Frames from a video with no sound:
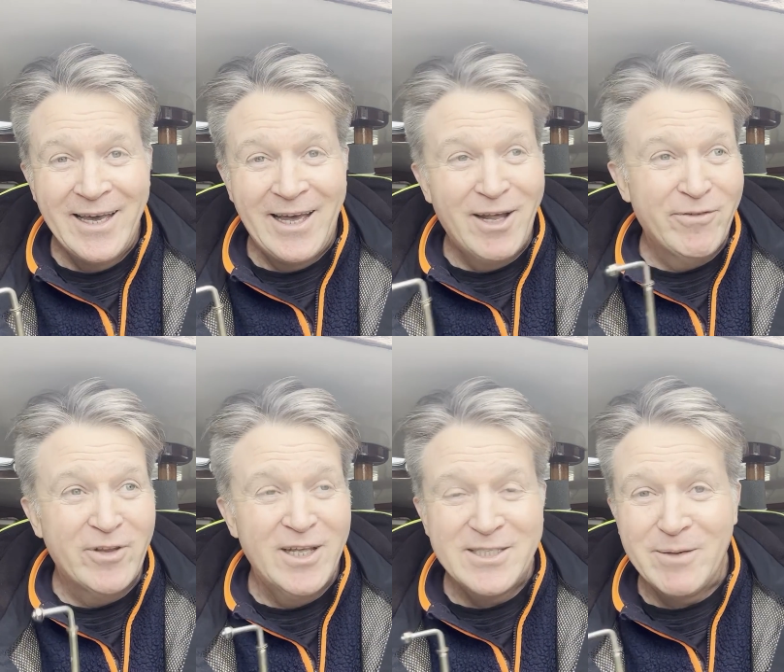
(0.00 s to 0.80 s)
And
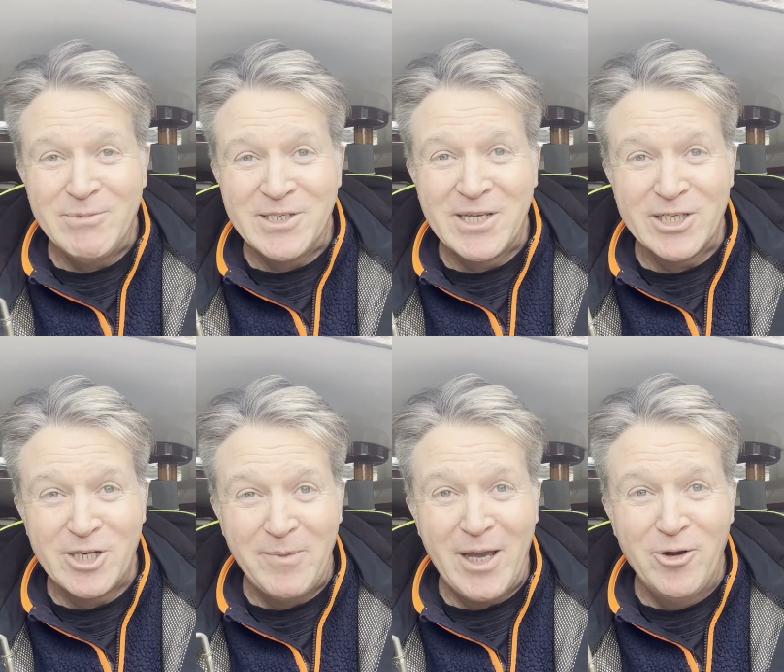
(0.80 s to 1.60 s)
after some
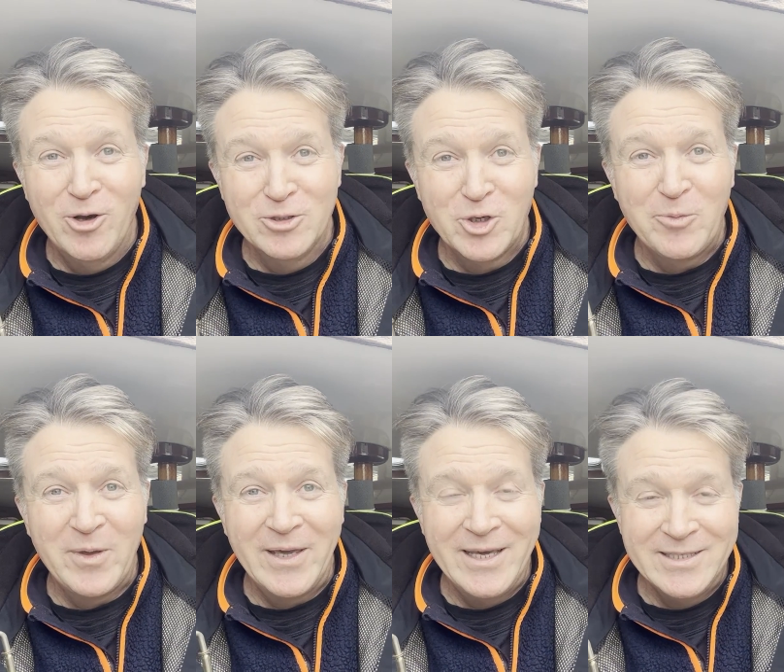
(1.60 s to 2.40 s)
discussion about not
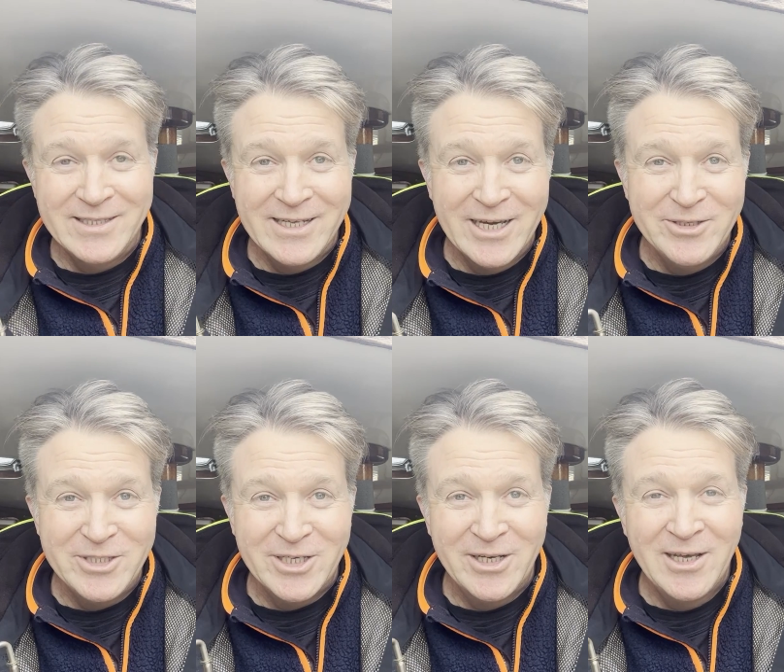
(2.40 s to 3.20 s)
dropping it into the
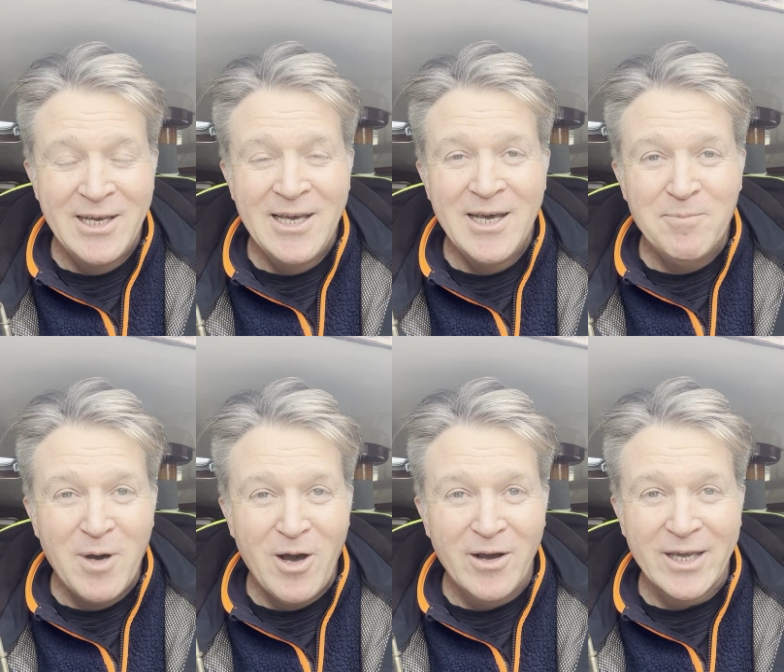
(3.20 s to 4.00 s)
ocean,
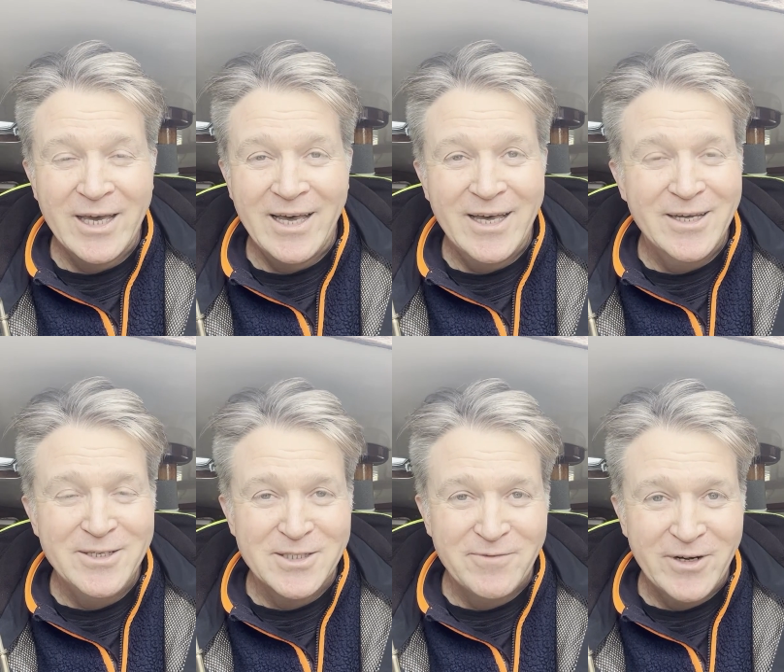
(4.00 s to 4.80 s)
Mark,
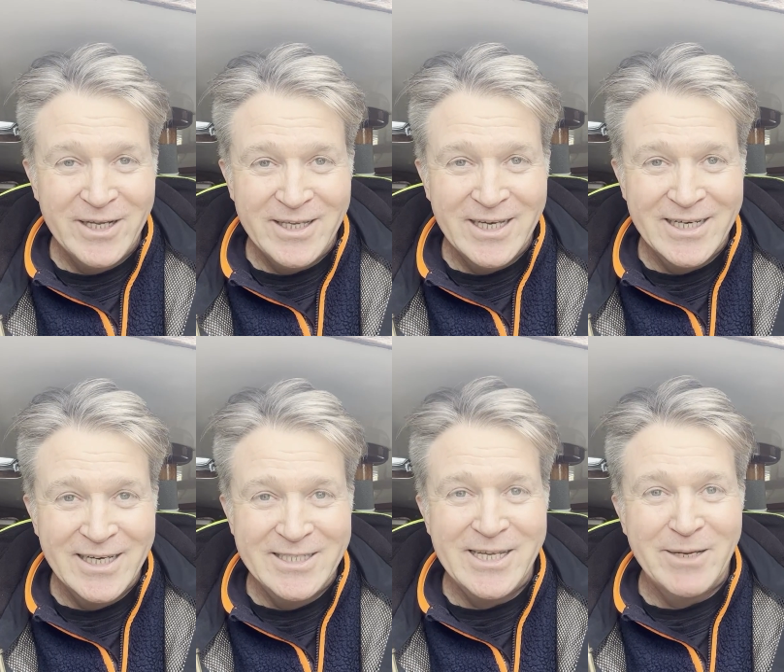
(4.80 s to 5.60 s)
who's a very
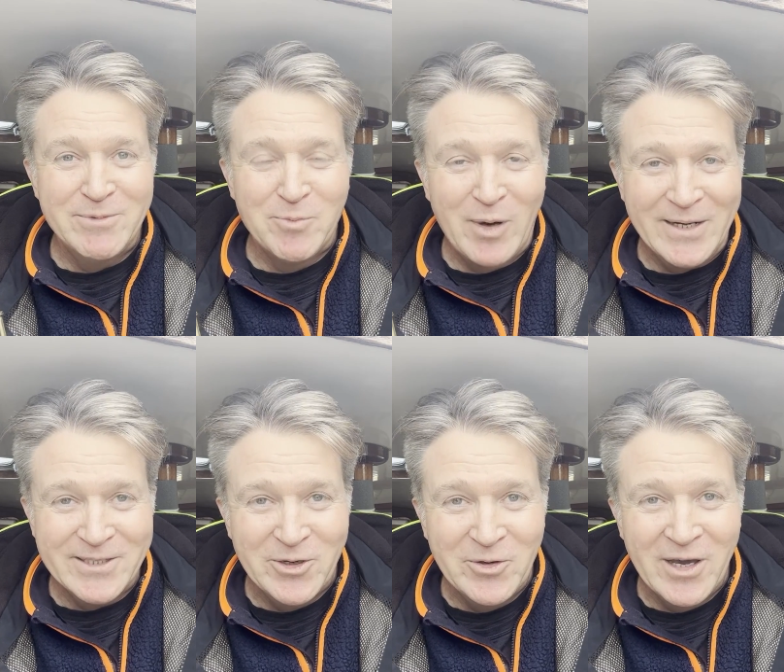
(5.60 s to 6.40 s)
adept and
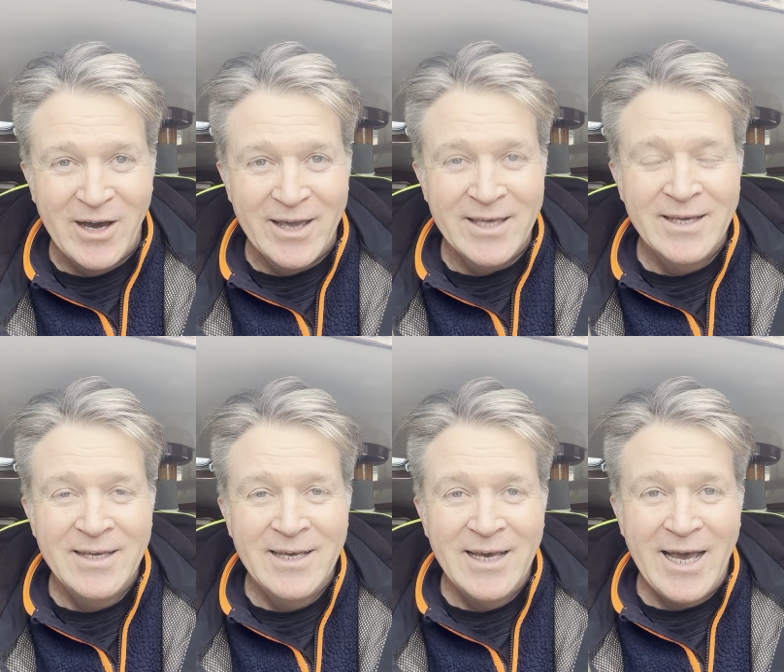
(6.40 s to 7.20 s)
practical guy,
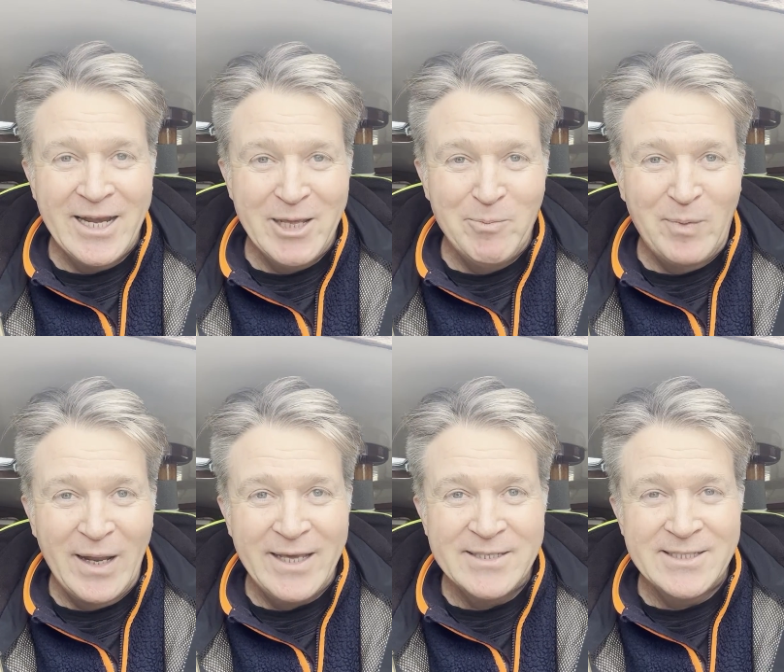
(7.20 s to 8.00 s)
had it in
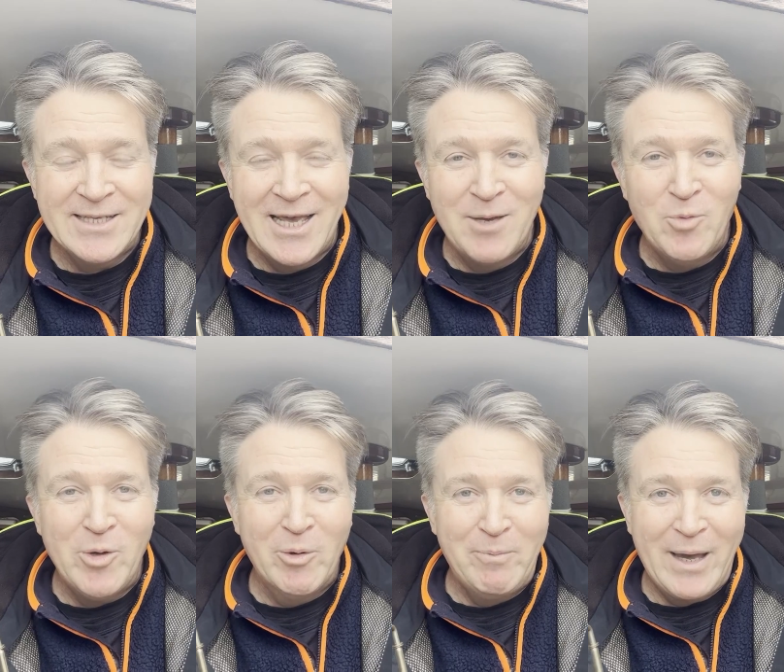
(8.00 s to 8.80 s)
place, and
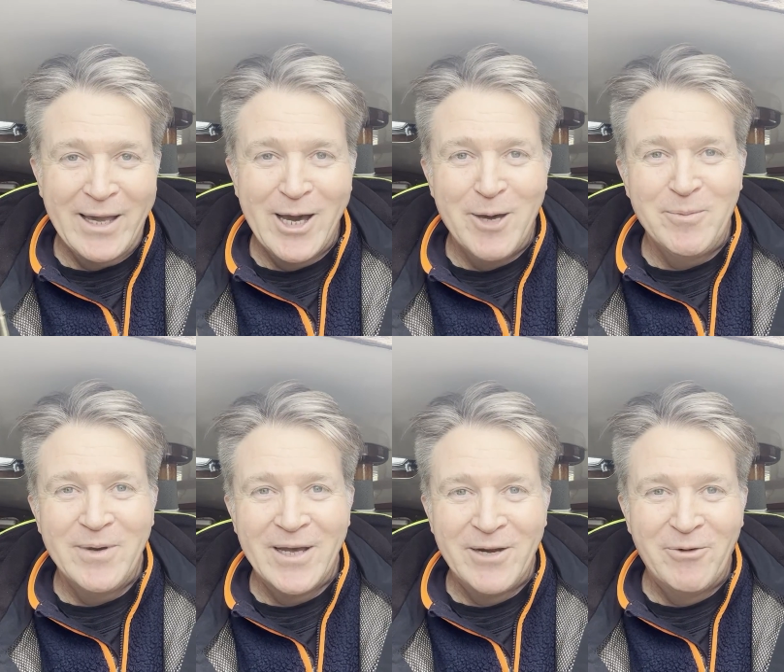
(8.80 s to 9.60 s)
we were back up
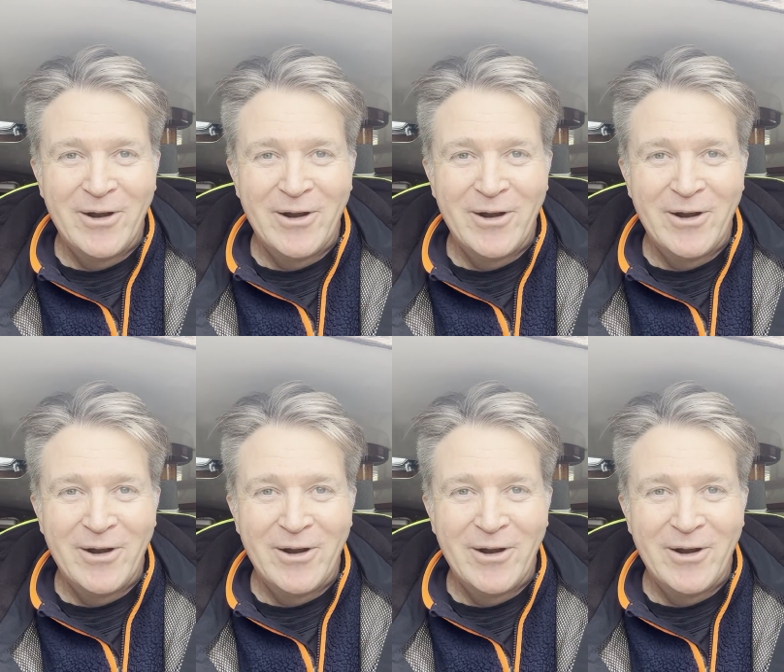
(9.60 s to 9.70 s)
and